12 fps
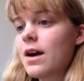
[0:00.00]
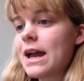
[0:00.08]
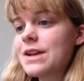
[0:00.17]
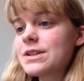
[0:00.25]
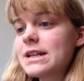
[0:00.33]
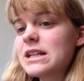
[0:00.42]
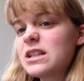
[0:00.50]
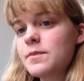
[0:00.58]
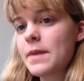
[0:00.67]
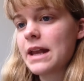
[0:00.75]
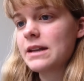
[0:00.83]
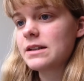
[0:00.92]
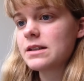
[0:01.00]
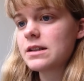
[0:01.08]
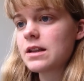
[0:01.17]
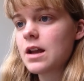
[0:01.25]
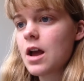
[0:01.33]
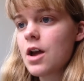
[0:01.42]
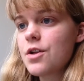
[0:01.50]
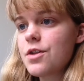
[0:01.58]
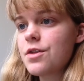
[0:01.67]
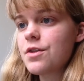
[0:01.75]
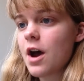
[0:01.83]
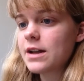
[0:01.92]
I actually spent
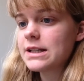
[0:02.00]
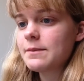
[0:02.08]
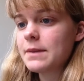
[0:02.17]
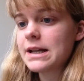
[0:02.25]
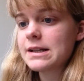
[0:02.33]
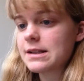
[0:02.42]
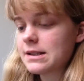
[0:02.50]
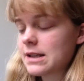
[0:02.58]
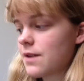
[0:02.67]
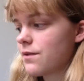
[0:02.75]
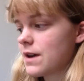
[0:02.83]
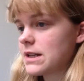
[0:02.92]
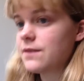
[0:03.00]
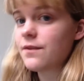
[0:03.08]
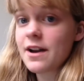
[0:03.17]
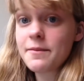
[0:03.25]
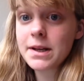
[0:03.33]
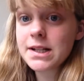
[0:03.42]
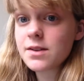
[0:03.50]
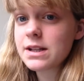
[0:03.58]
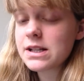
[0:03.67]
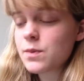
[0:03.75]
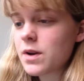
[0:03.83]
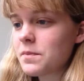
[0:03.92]
30 minutes instead of 35 minutes on
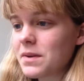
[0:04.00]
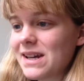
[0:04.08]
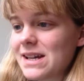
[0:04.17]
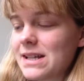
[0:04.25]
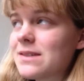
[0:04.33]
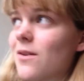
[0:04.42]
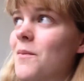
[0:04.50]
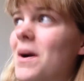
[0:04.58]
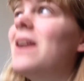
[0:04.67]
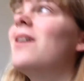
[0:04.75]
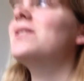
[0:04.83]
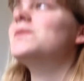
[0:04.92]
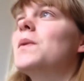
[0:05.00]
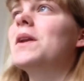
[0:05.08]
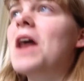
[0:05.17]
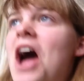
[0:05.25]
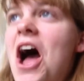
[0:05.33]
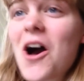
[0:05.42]
this one because on my last one,